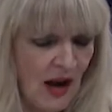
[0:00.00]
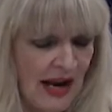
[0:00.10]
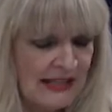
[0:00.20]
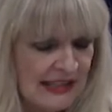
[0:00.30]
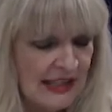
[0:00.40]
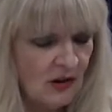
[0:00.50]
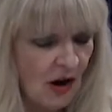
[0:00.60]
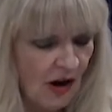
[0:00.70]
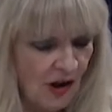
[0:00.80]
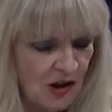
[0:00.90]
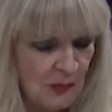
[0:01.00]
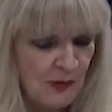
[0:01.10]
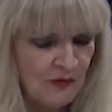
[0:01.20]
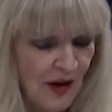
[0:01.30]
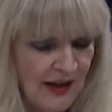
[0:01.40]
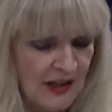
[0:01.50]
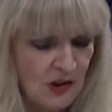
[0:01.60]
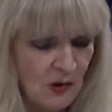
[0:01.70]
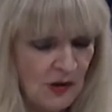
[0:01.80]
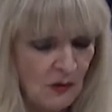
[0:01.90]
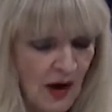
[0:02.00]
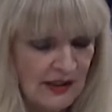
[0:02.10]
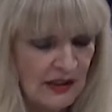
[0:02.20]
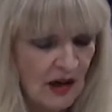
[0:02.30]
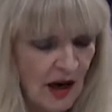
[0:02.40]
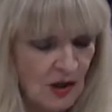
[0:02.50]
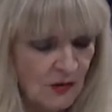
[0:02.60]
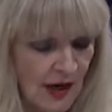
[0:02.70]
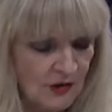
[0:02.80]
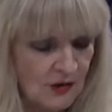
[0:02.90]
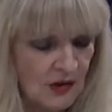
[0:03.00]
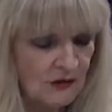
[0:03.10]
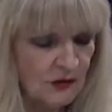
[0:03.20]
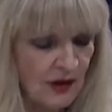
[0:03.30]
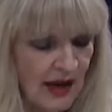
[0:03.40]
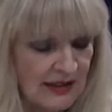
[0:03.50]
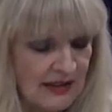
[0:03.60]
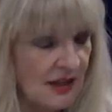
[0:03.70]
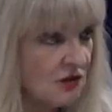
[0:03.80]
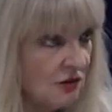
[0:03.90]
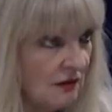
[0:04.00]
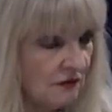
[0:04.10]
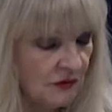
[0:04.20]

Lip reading: ID cards provided to Iraqi contractors for access to,